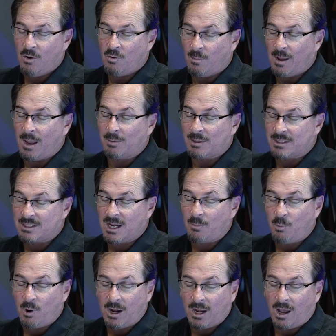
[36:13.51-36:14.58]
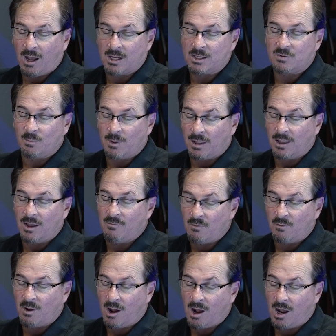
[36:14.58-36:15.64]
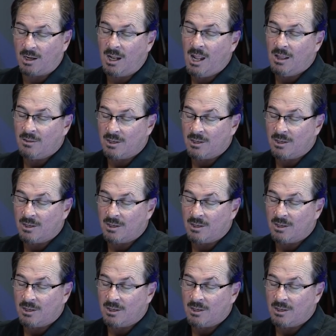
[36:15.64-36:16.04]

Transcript: will be able to separate us from the love of God